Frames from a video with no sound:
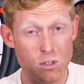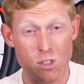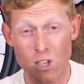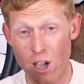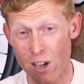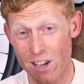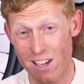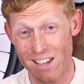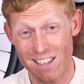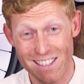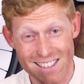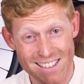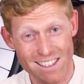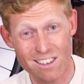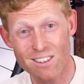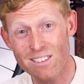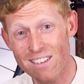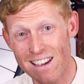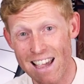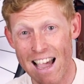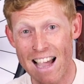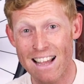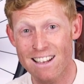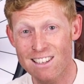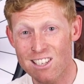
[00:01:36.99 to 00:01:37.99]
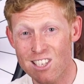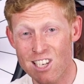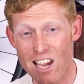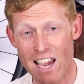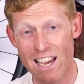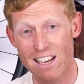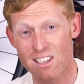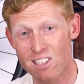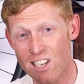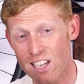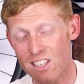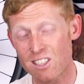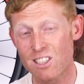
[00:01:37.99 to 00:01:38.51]
So you still can
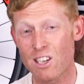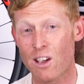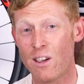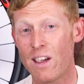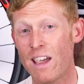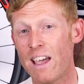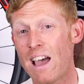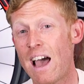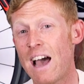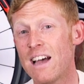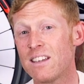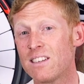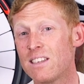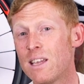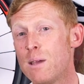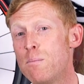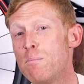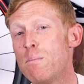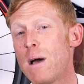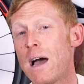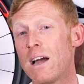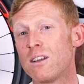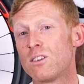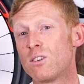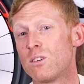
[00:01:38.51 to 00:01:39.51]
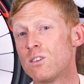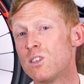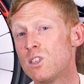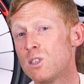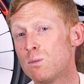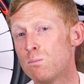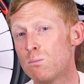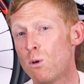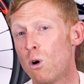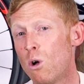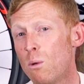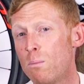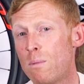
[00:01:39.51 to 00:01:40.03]
change it so it has an impact on
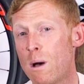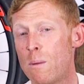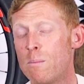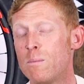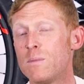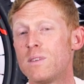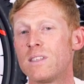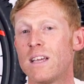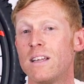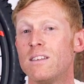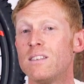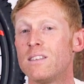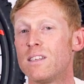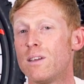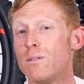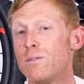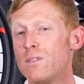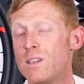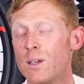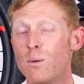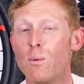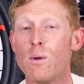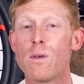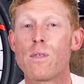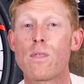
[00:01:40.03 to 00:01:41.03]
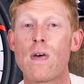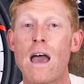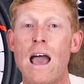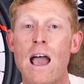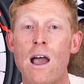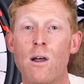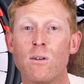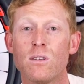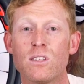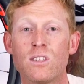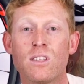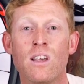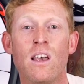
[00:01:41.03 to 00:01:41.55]
small bump sensitivity
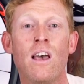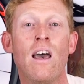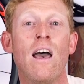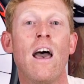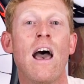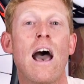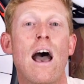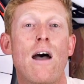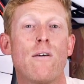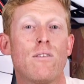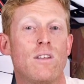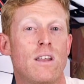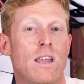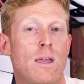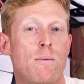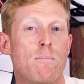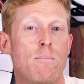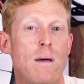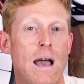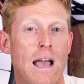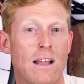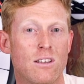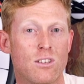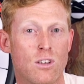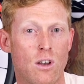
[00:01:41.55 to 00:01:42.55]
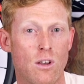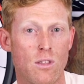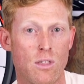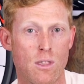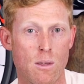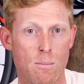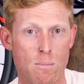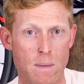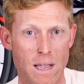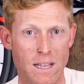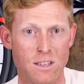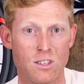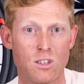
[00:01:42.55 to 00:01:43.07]
without having an impact on
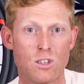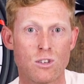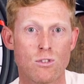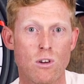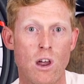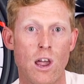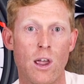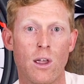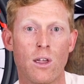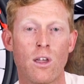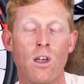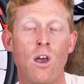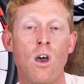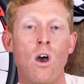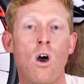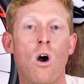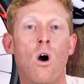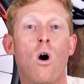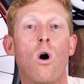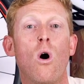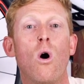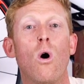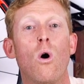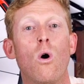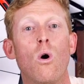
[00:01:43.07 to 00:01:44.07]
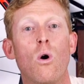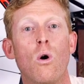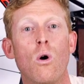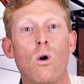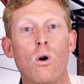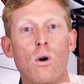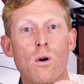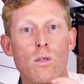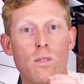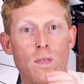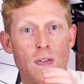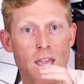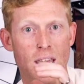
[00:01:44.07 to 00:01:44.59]
the mid-stroke
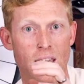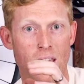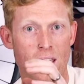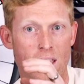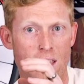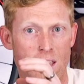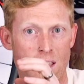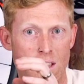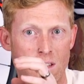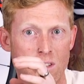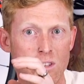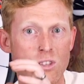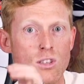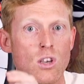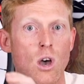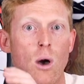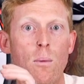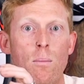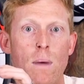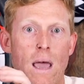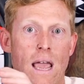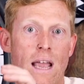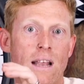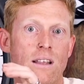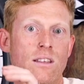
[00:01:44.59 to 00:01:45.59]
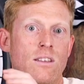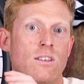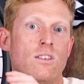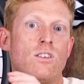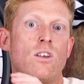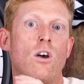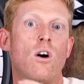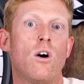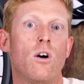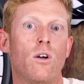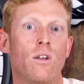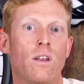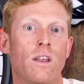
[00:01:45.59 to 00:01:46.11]
or the top ends
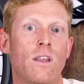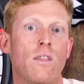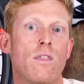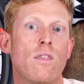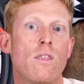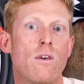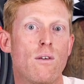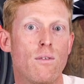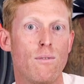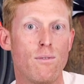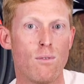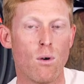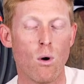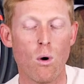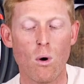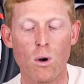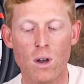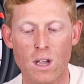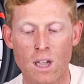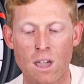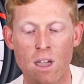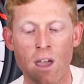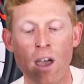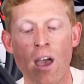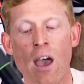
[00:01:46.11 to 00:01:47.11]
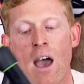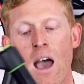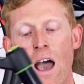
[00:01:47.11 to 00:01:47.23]
on the fork.